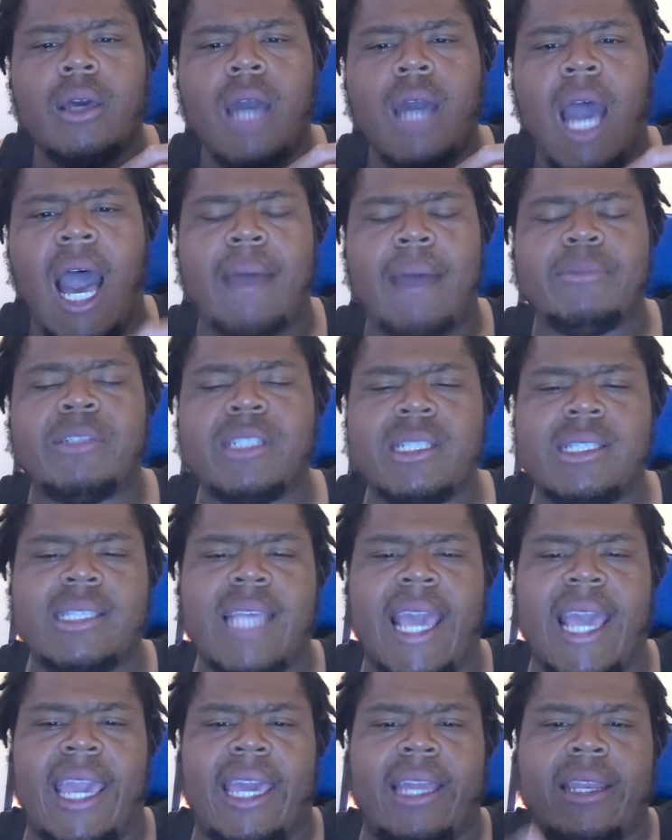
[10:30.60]
I'm just
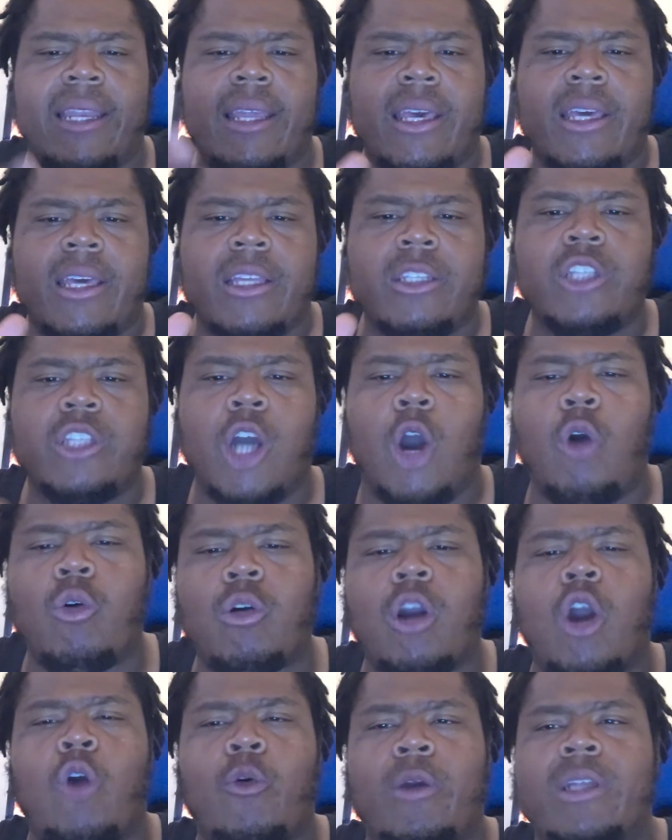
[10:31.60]
saying, don't
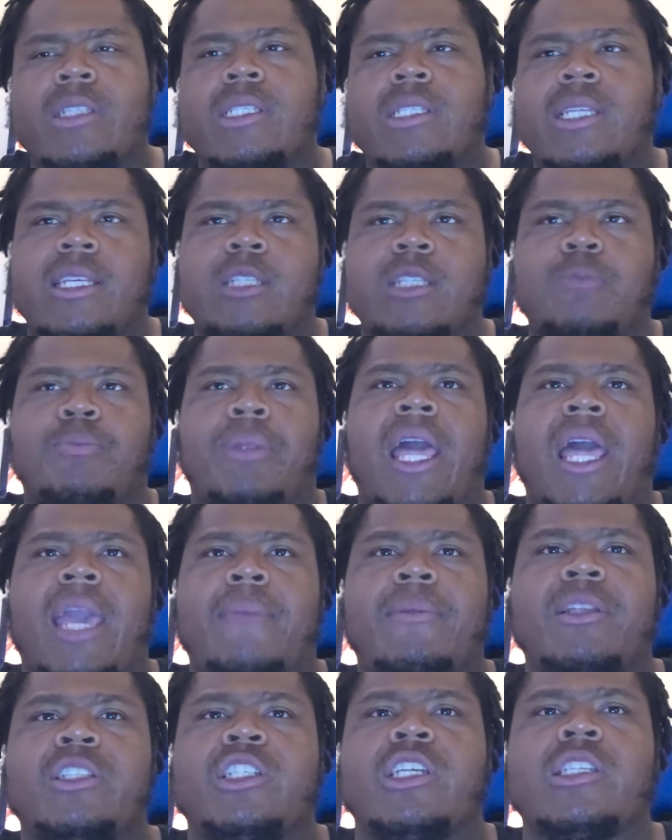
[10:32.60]
go into this
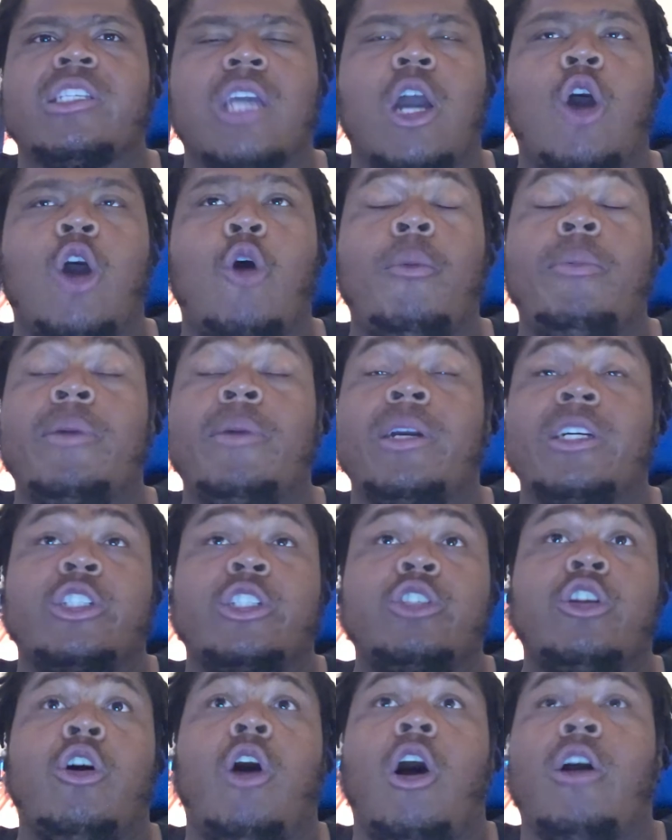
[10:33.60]
blaming just Kobe, because you
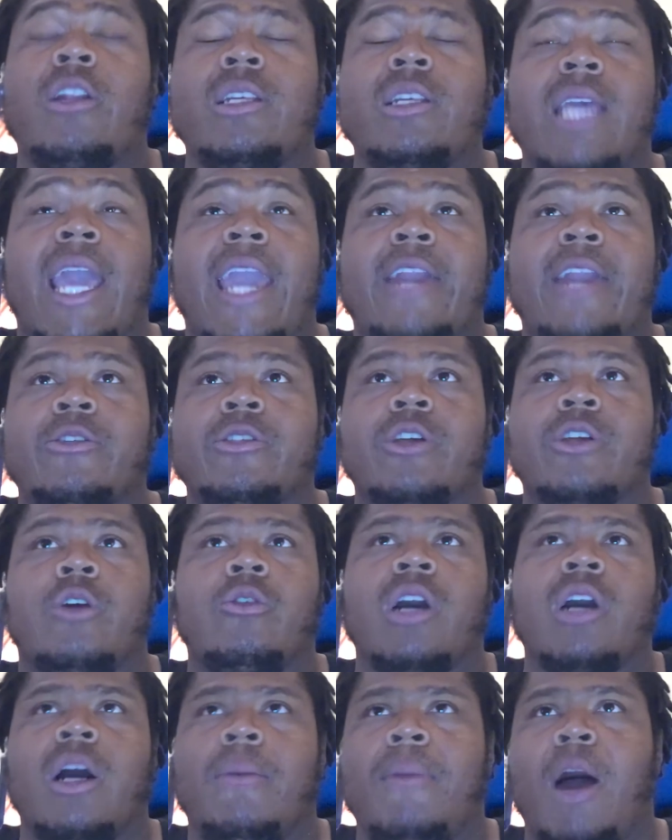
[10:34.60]
know all these haters gonna
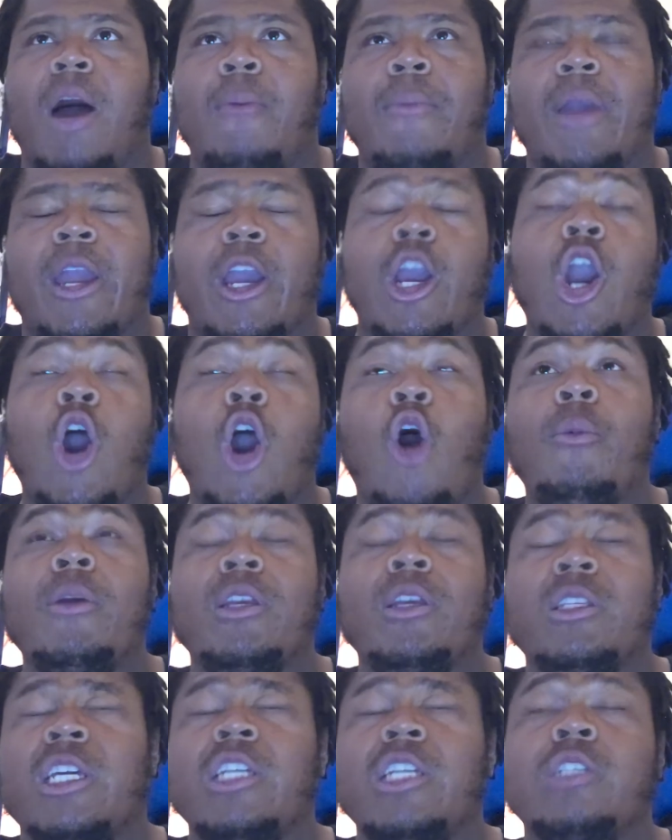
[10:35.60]
come out, man.
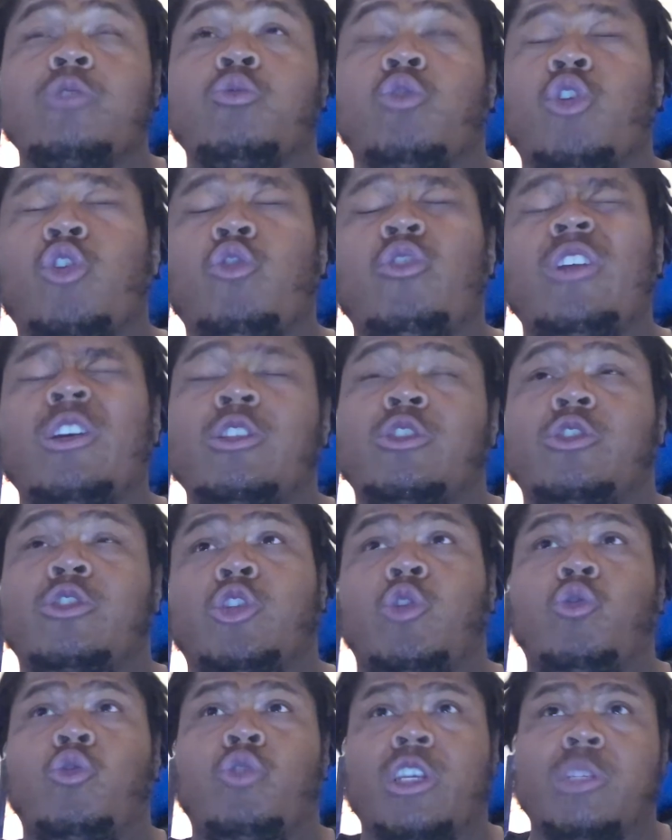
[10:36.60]
He's rude. He
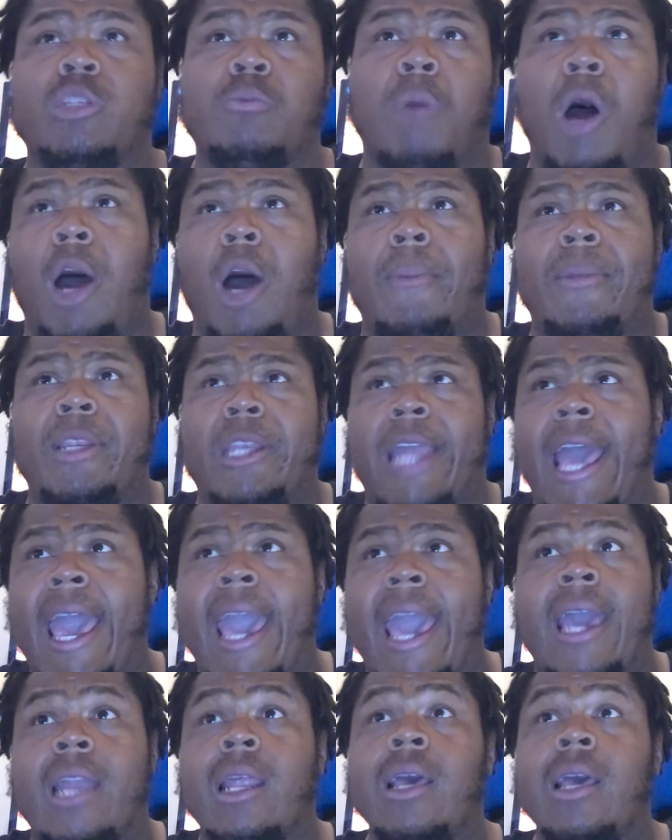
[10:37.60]
sued his mom and
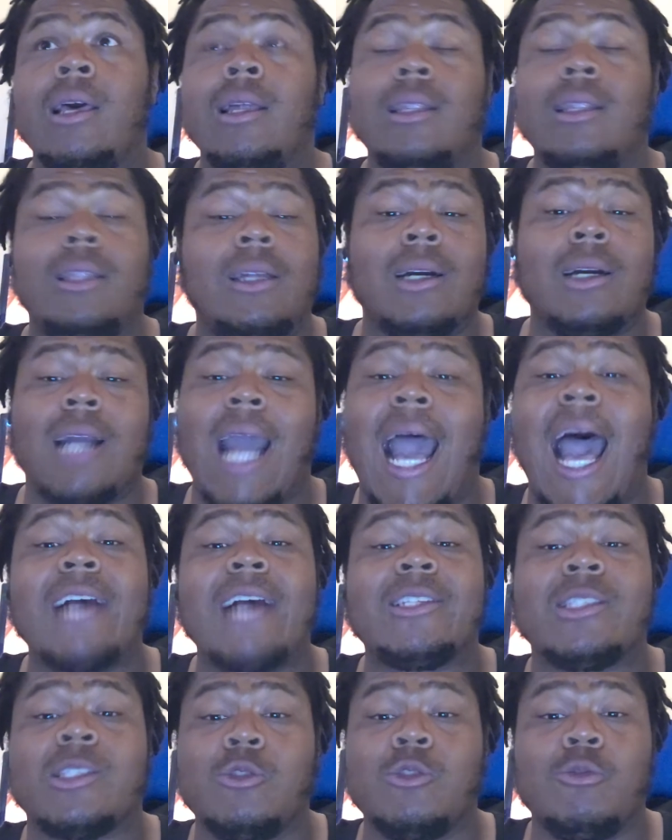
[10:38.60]
dad. Look, I'll
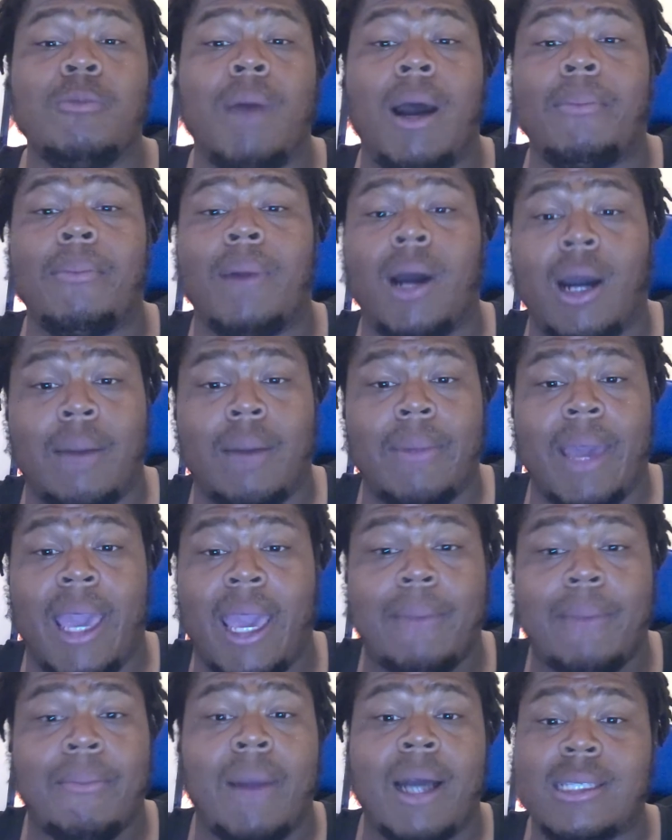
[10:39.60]
sue my mom
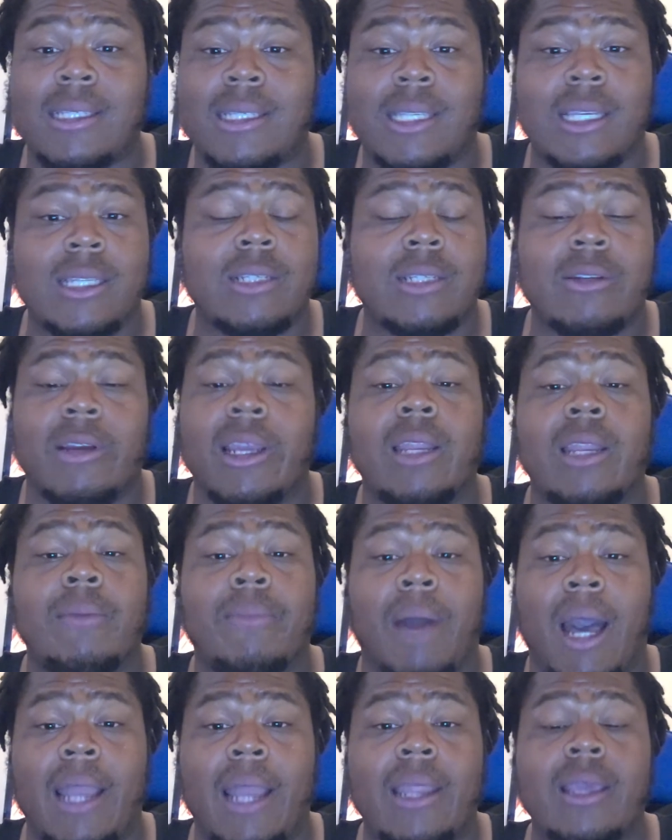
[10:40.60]
and my sister,
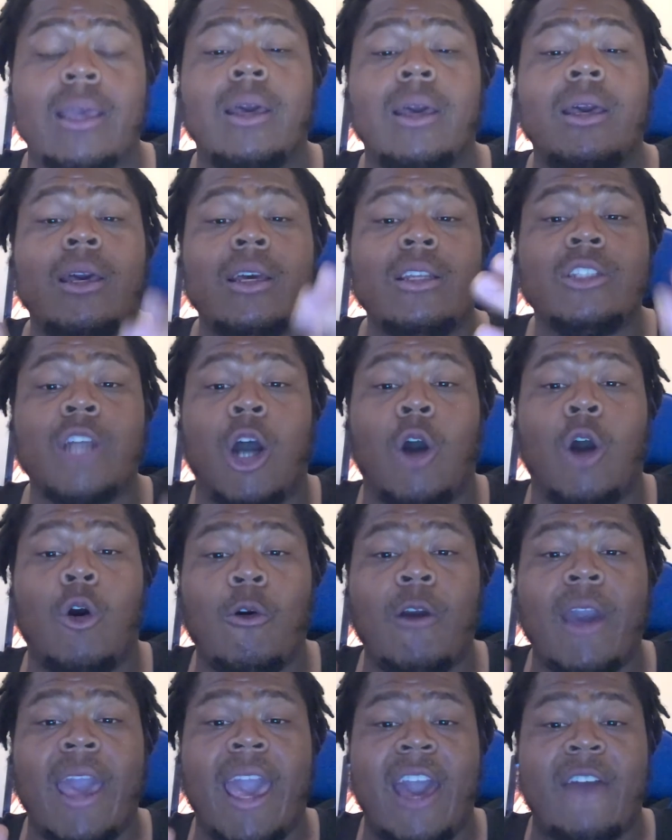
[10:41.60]
anybody.
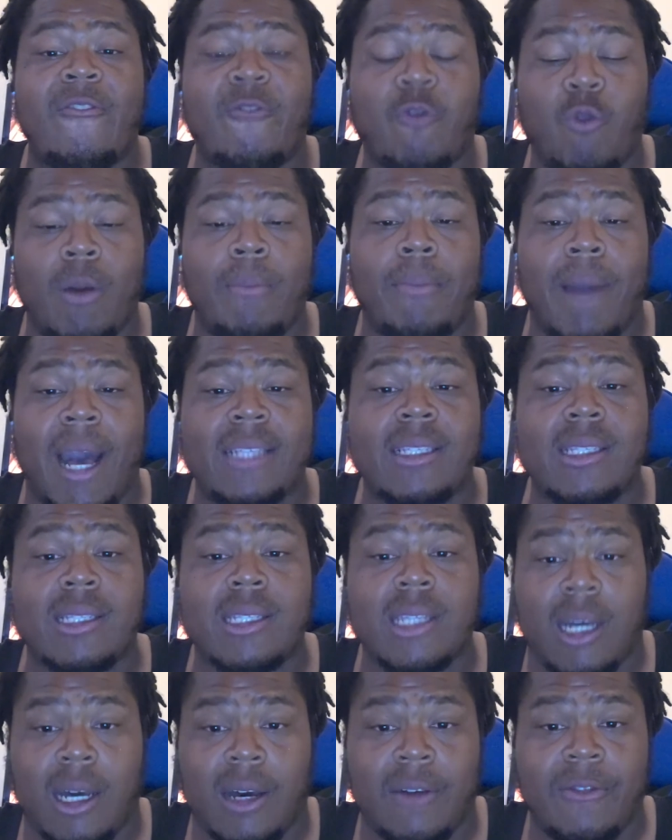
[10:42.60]
Don't F with my
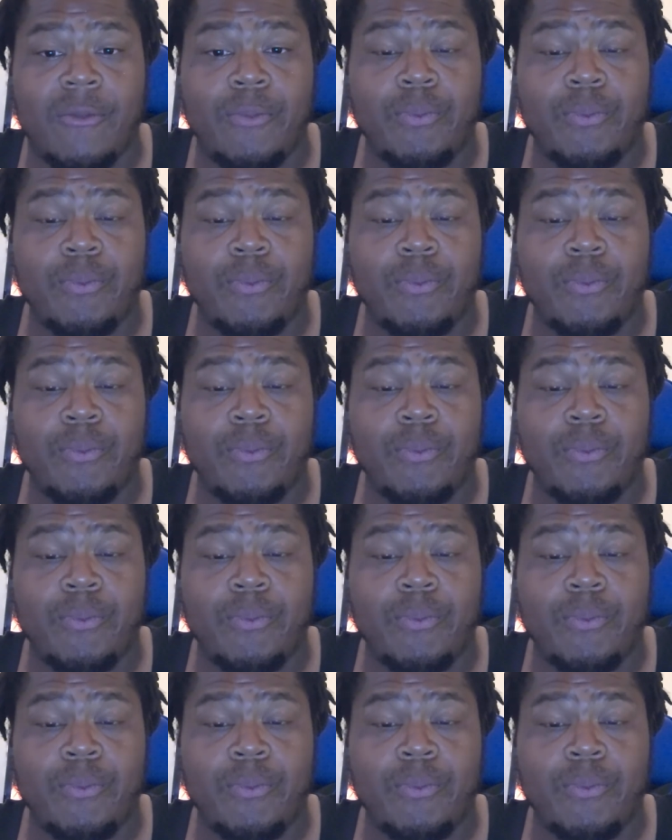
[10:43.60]
stuff.